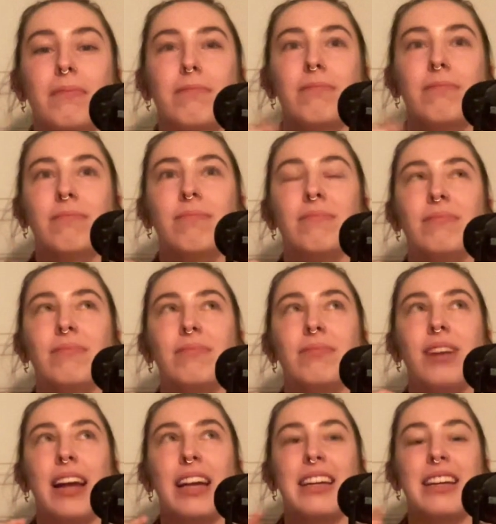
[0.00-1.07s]

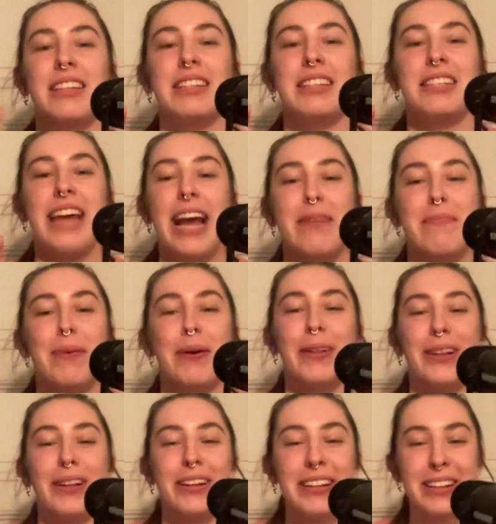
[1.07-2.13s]
like a
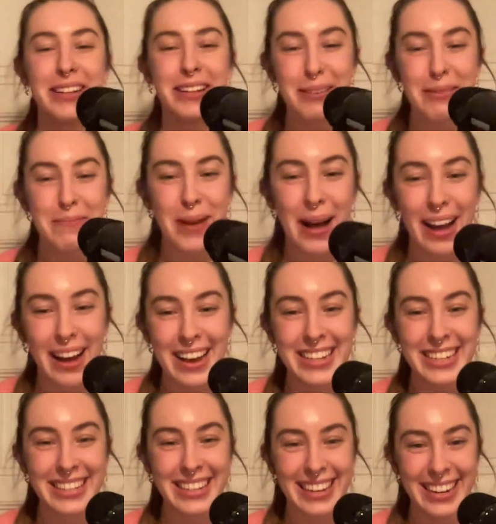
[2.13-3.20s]
stable
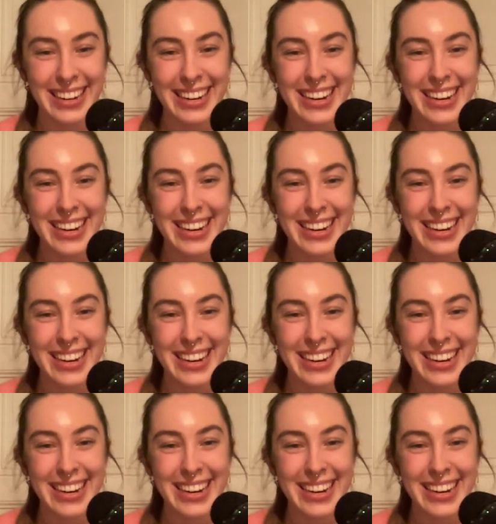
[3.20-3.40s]
person,